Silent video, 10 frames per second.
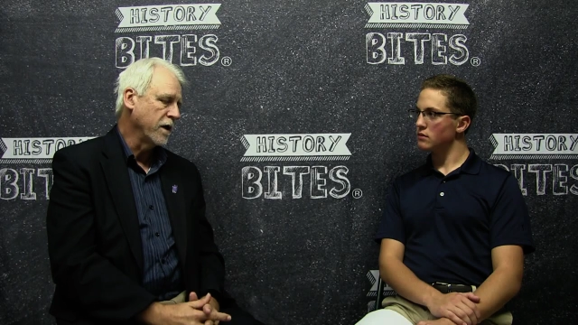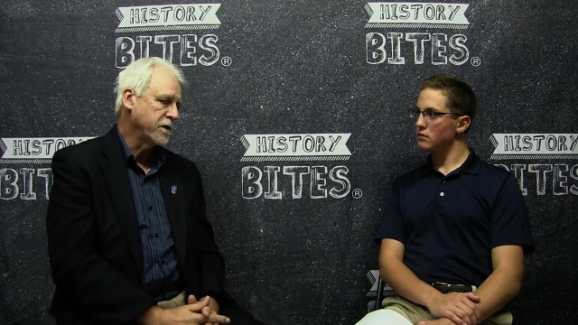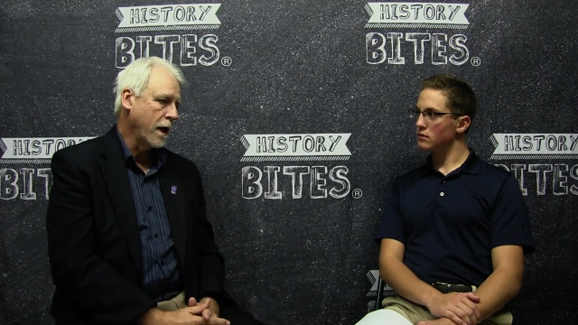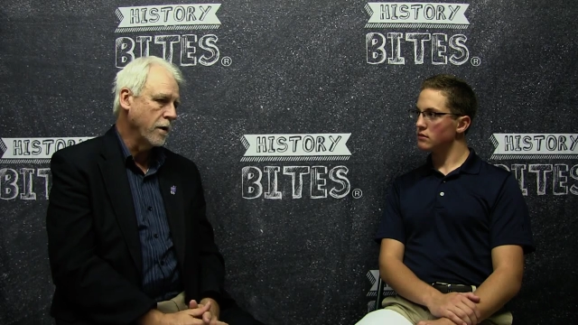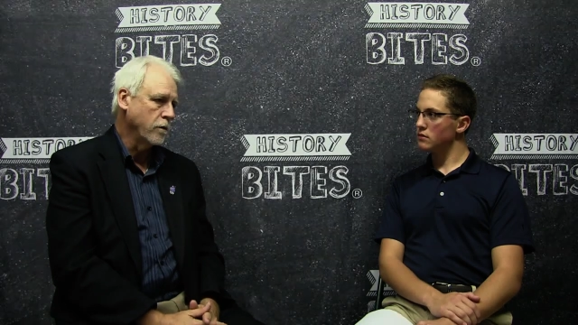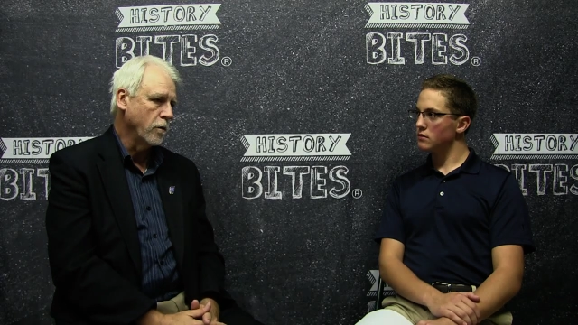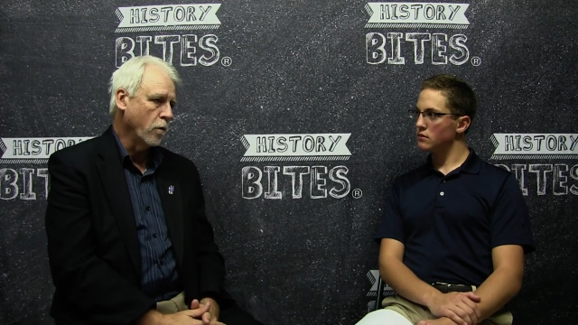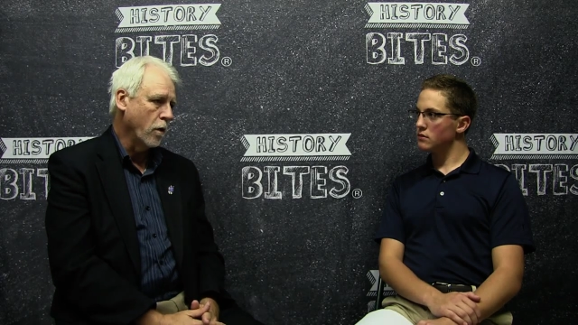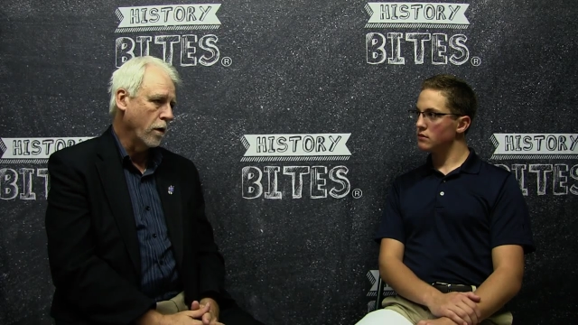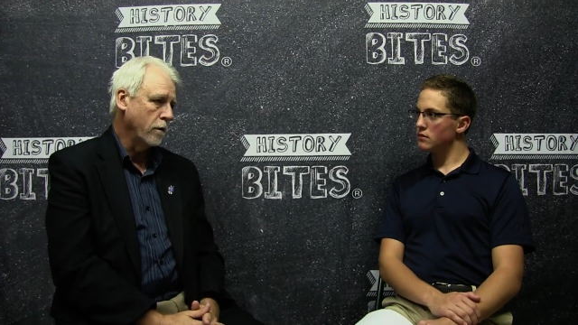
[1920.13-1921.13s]
Speaker 1: S entered the
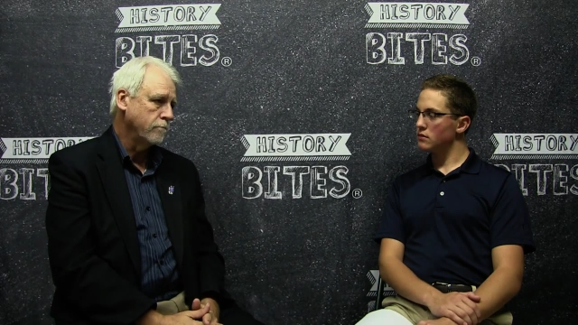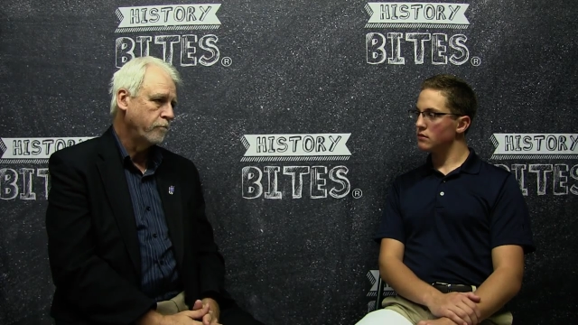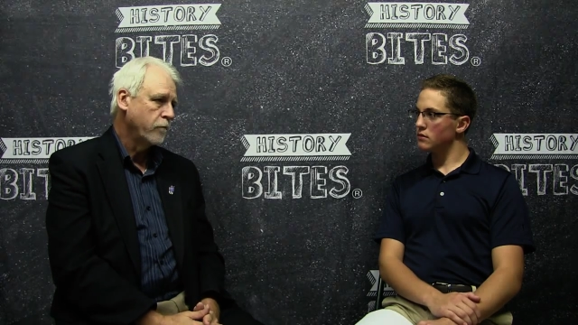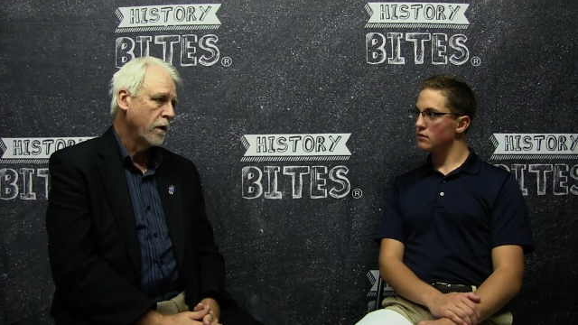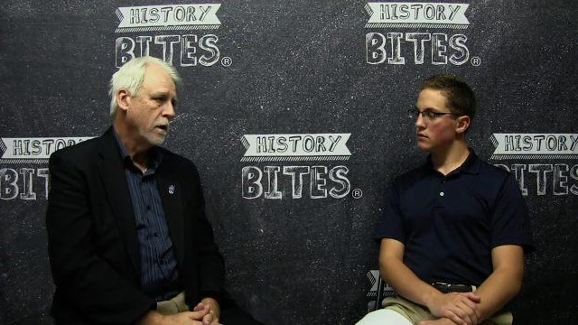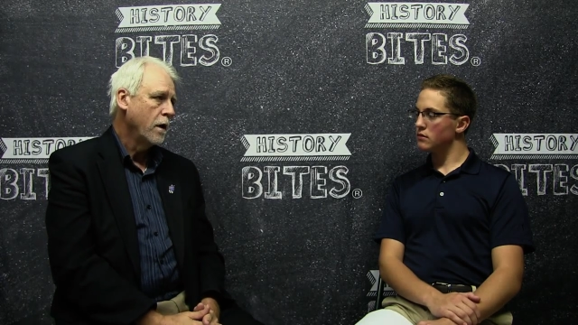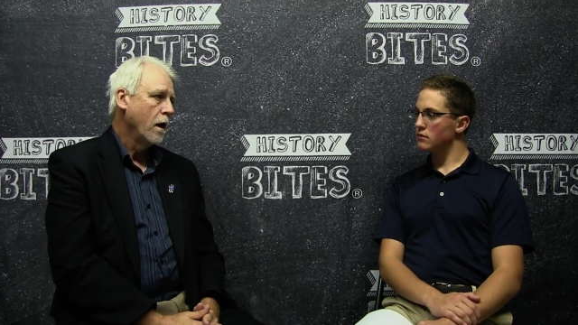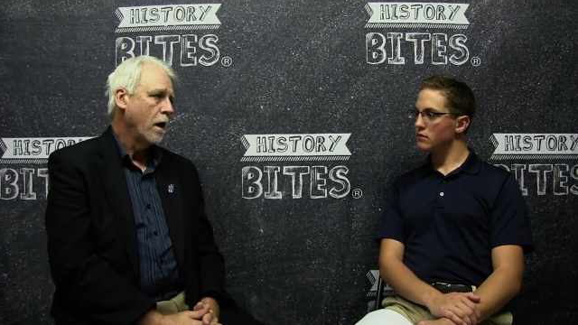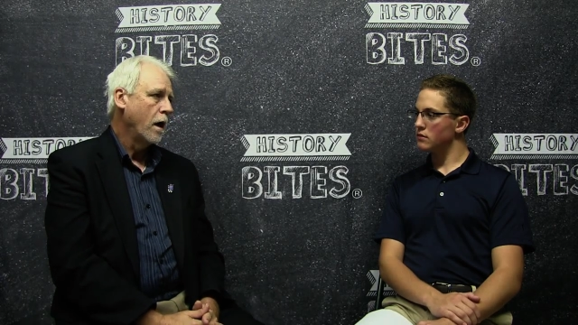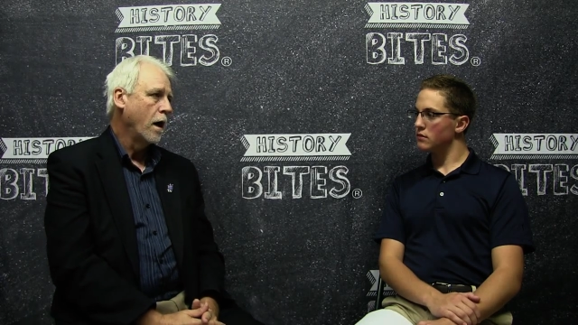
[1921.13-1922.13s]
war,
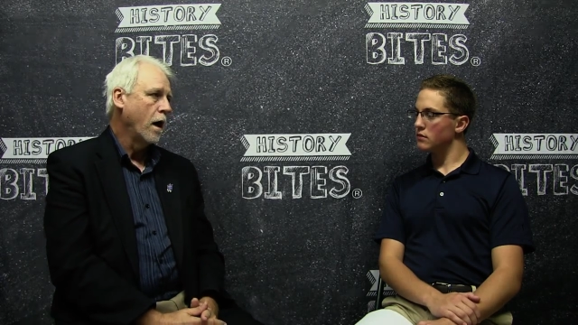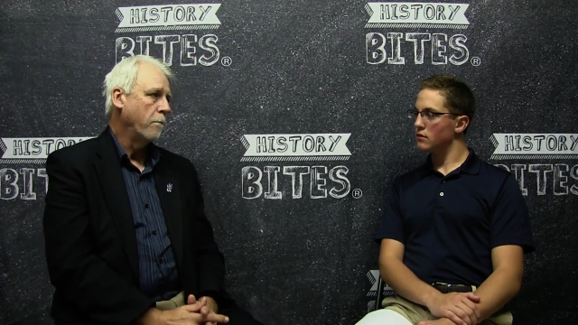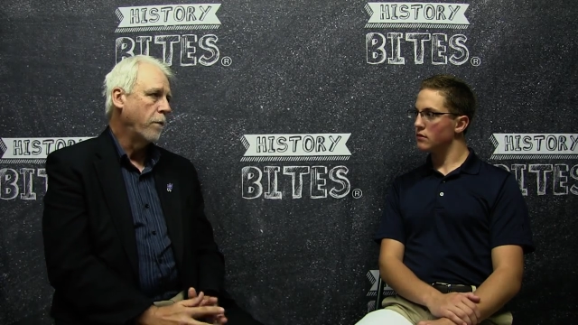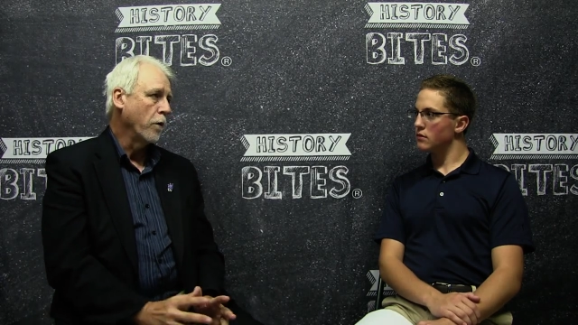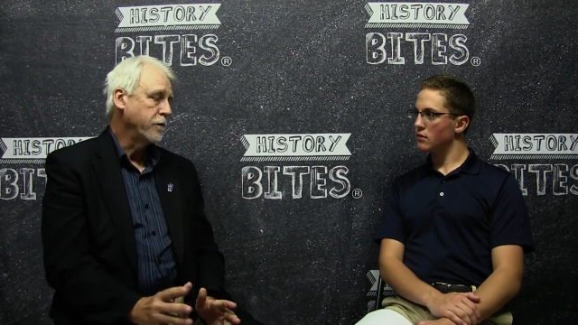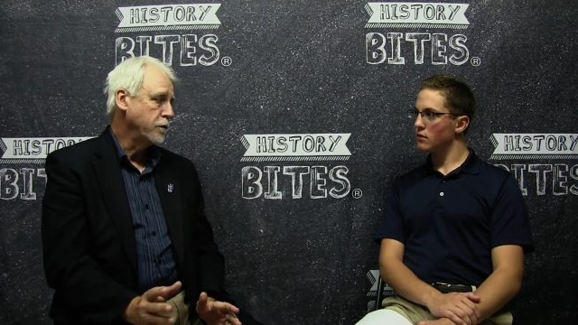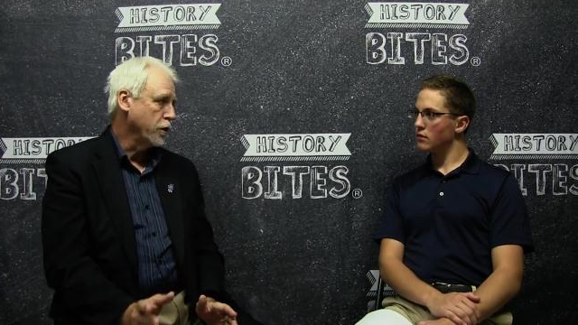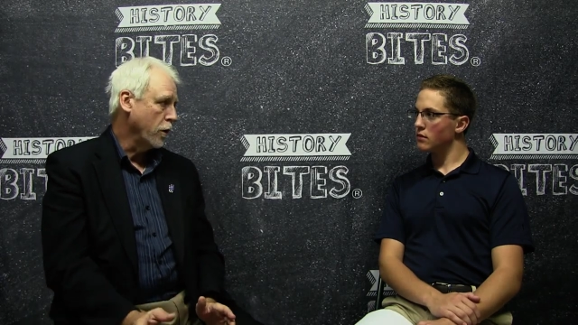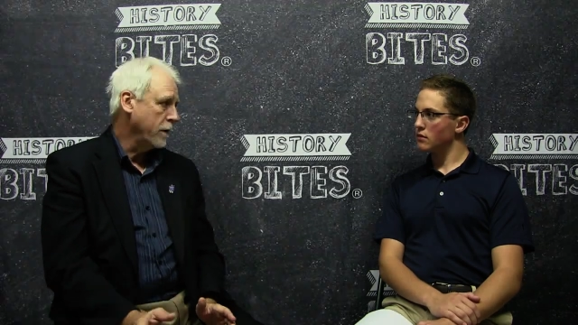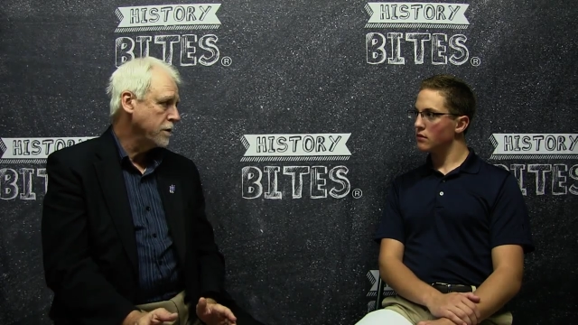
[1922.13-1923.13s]
uh, both the
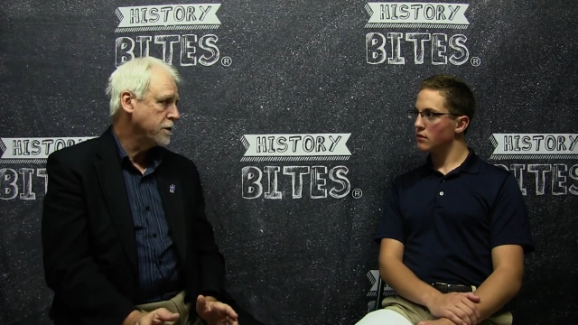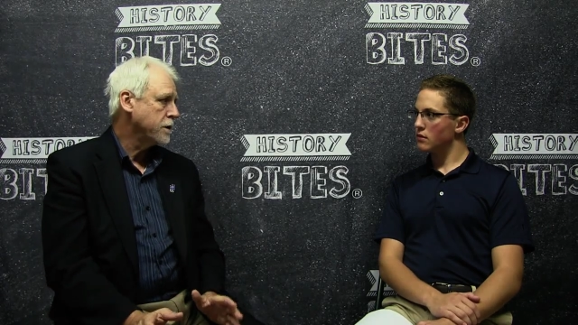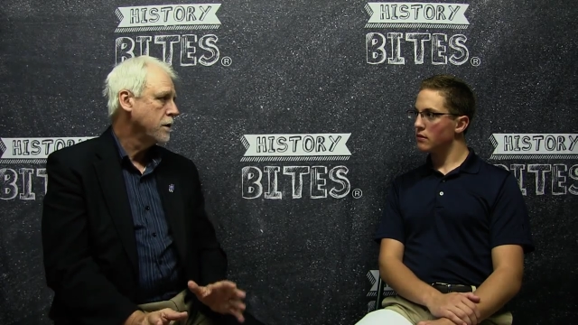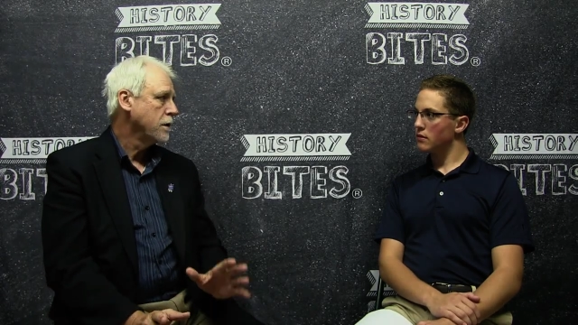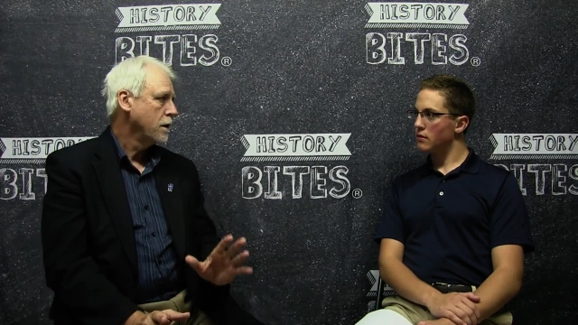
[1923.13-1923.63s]
Germans